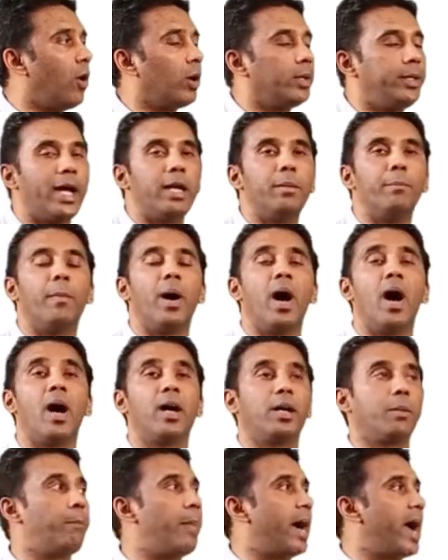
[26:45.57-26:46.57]

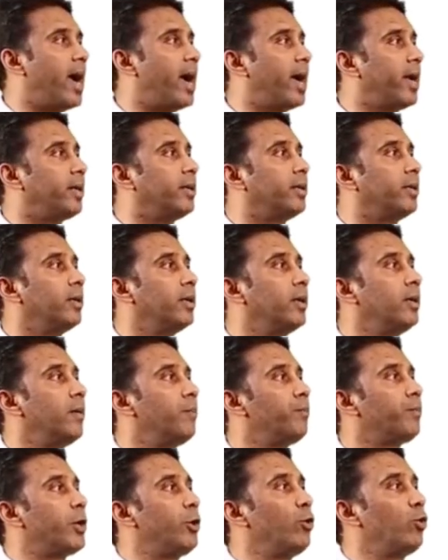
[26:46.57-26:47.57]
Denmark banned
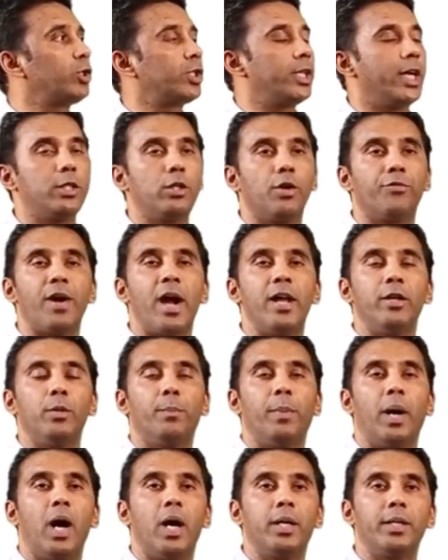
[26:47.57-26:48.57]
the usage of
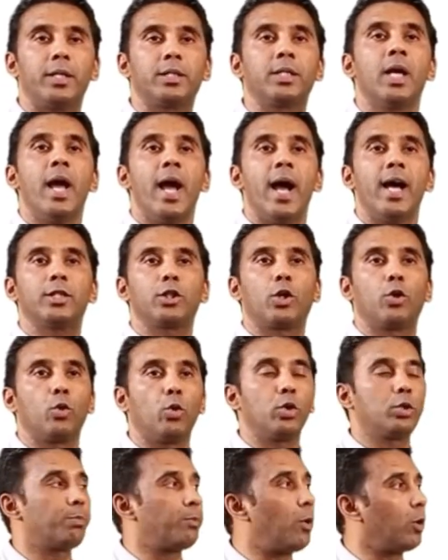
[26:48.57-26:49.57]
antibiotics as
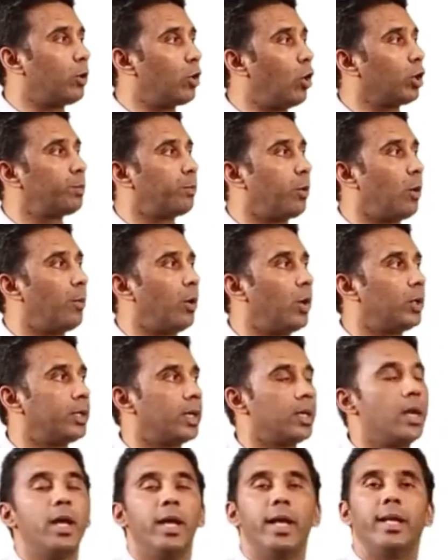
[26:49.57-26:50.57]
growth promoter
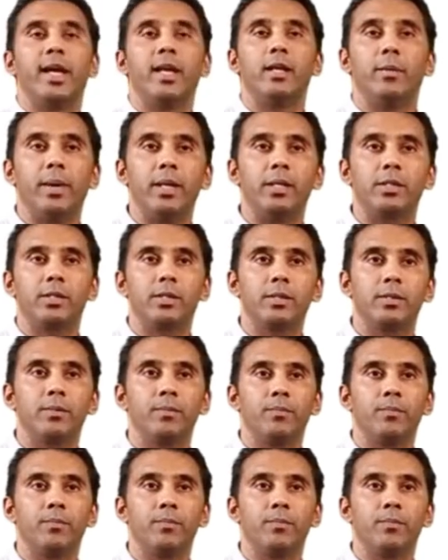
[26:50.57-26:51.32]
in animals.